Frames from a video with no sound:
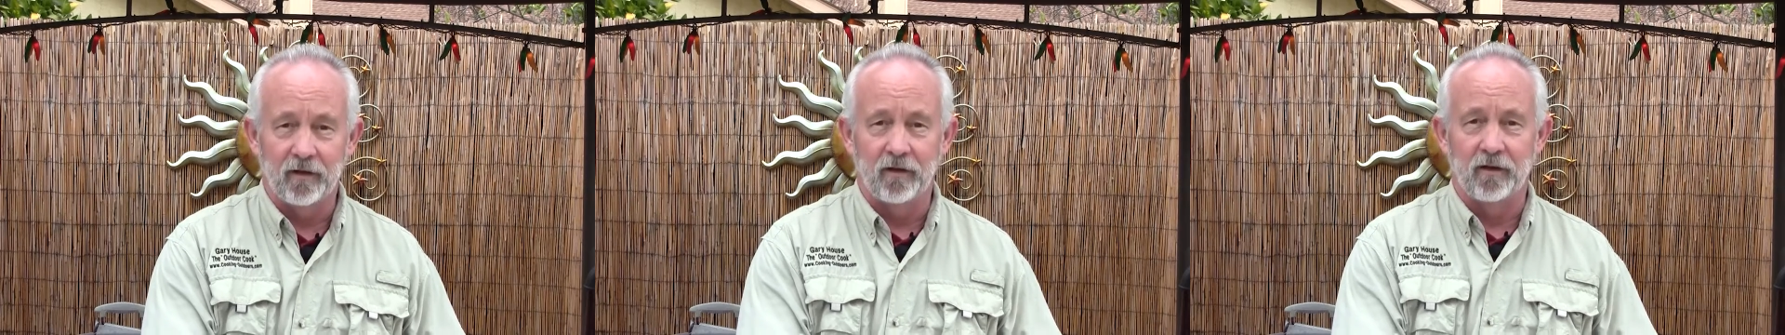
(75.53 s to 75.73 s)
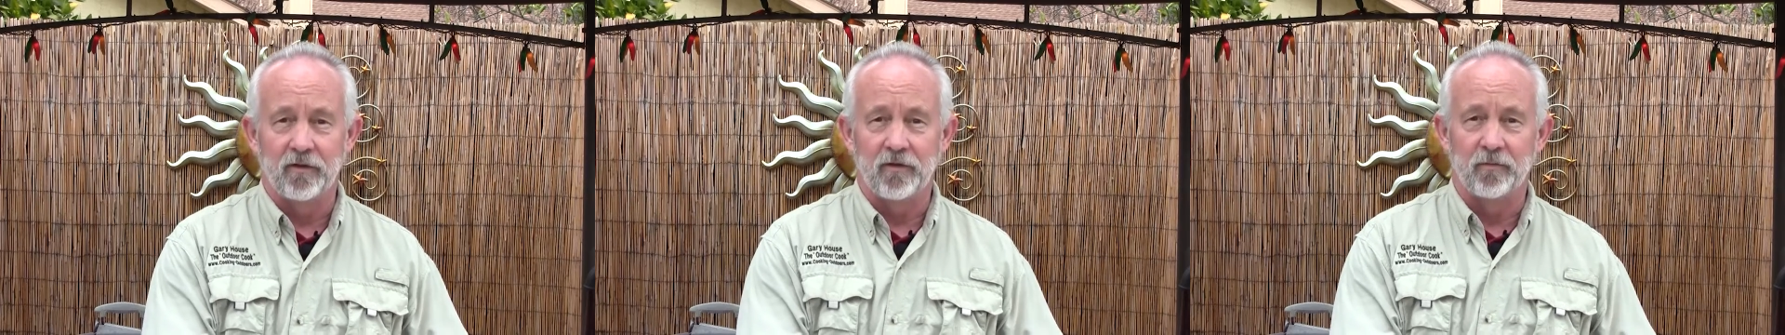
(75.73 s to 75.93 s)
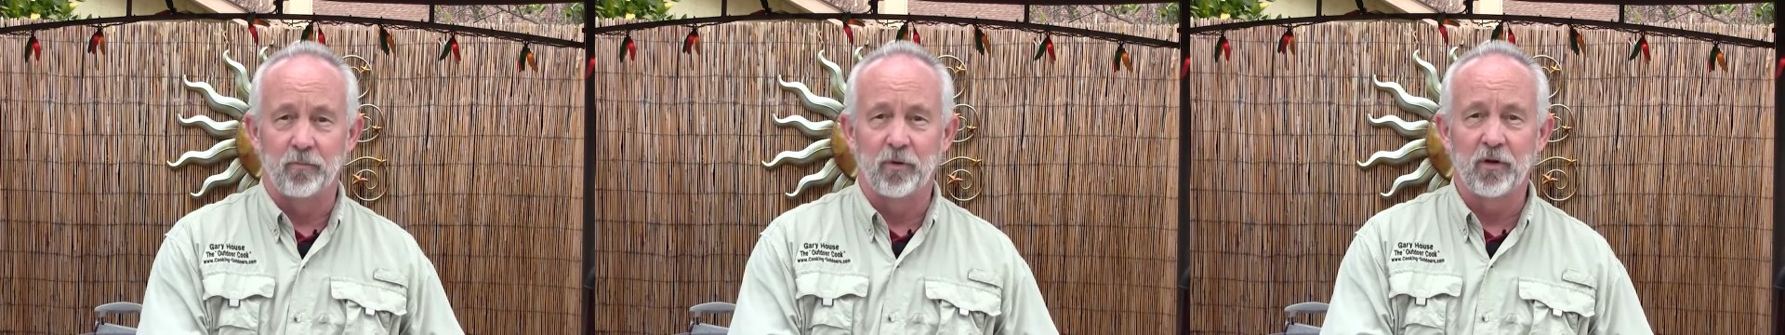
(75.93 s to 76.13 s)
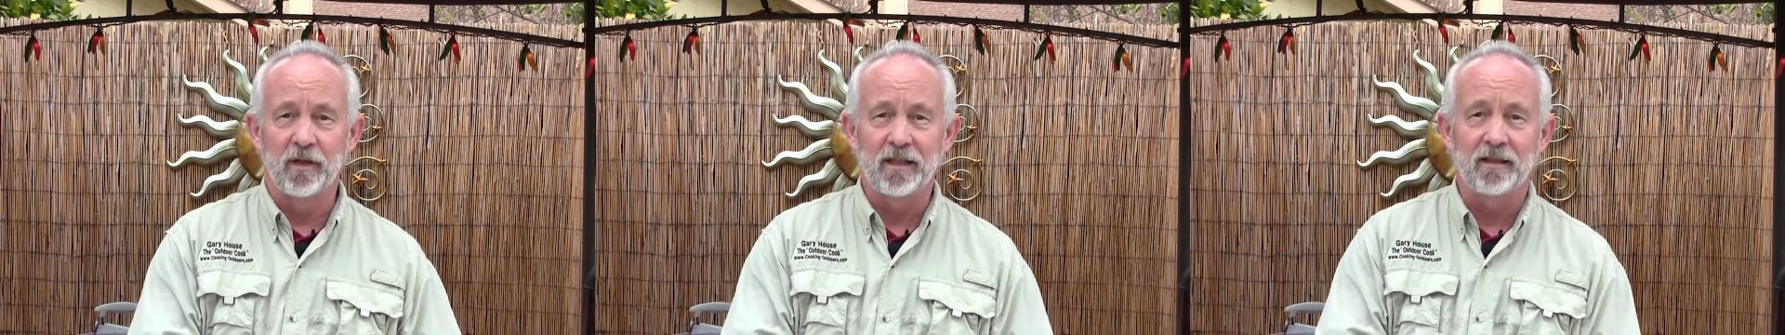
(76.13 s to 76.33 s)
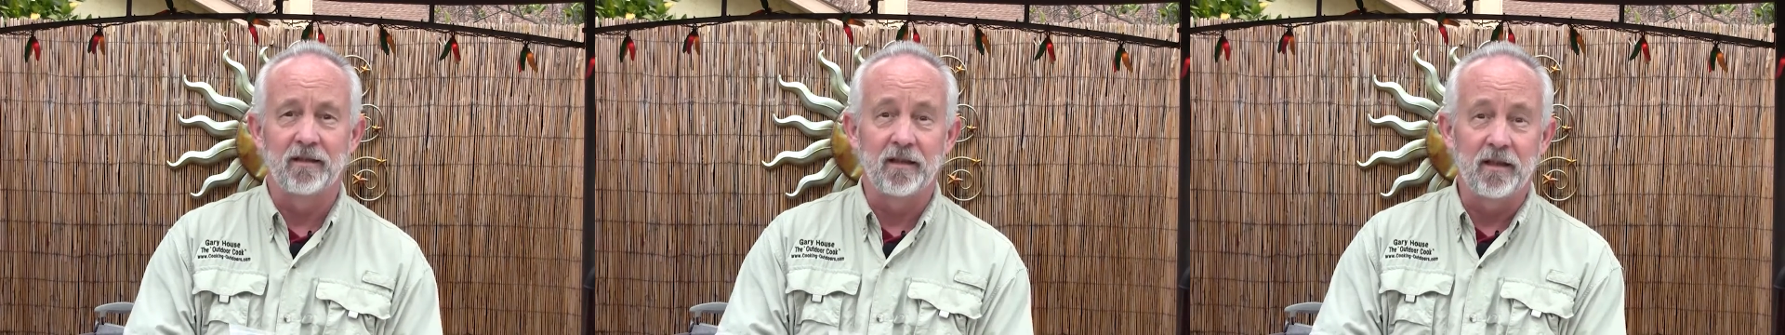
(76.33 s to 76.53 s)
is
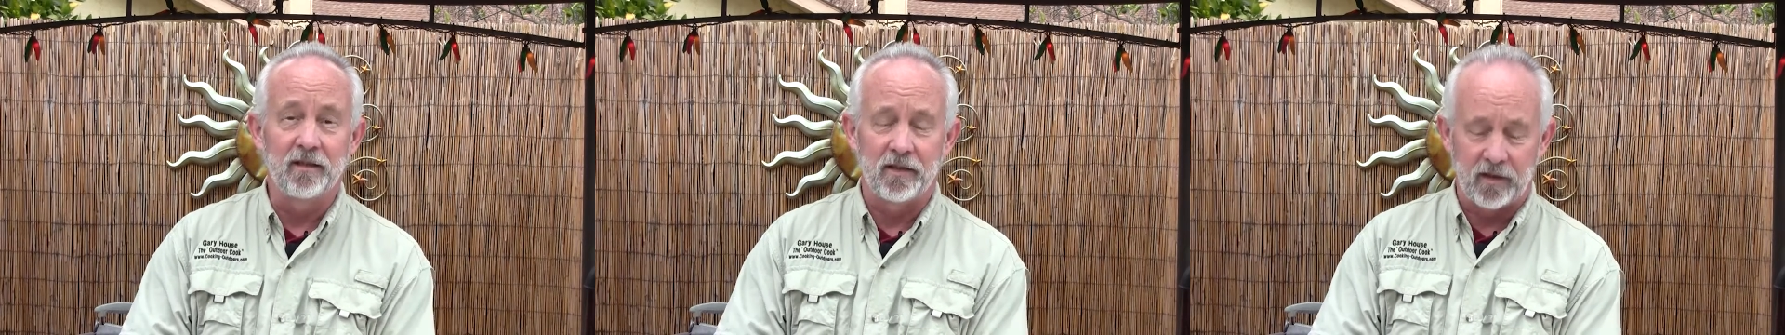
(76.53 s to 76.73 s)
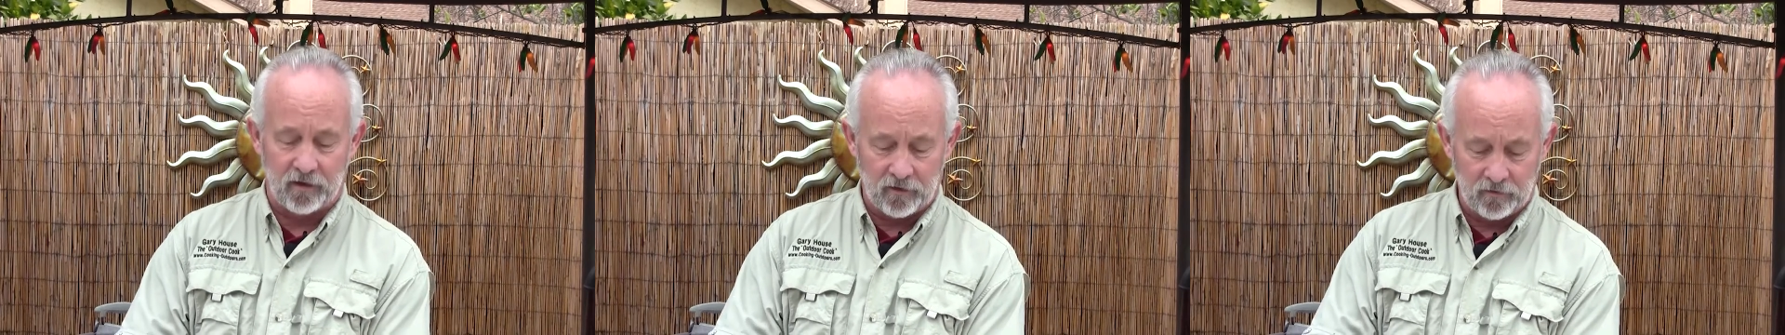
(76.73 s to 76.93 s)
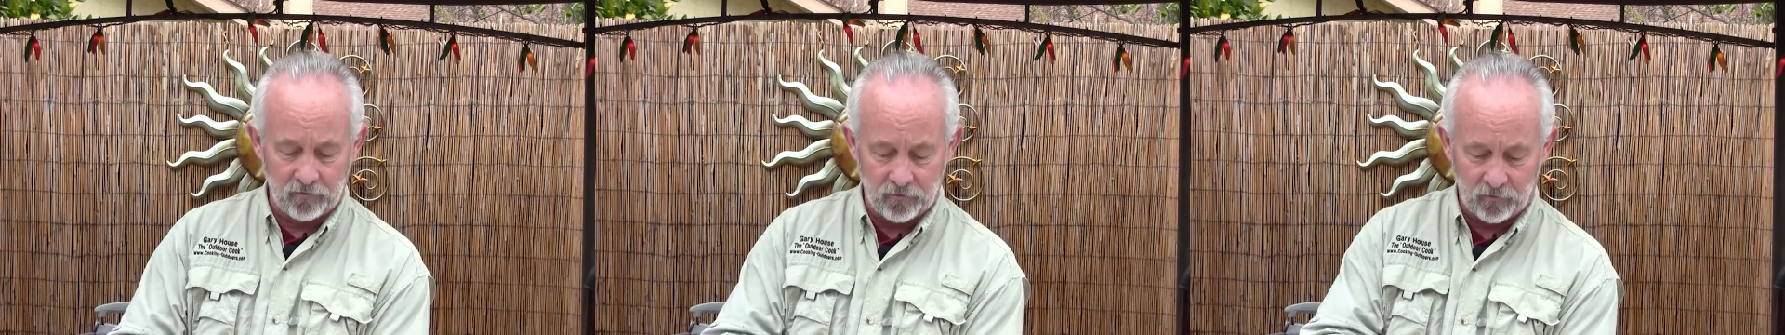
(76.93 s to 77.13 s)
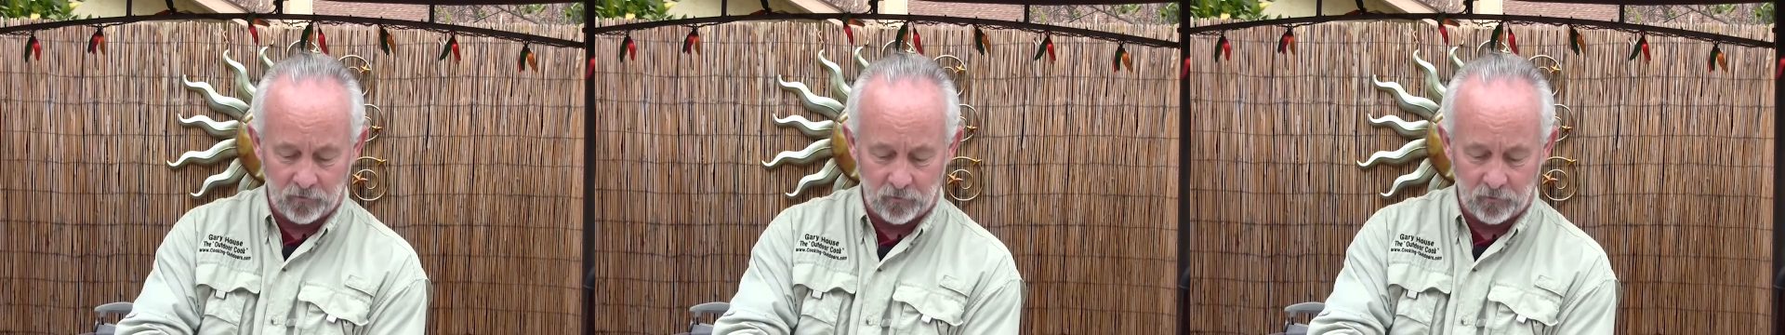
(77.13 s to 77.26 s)
pretty detailed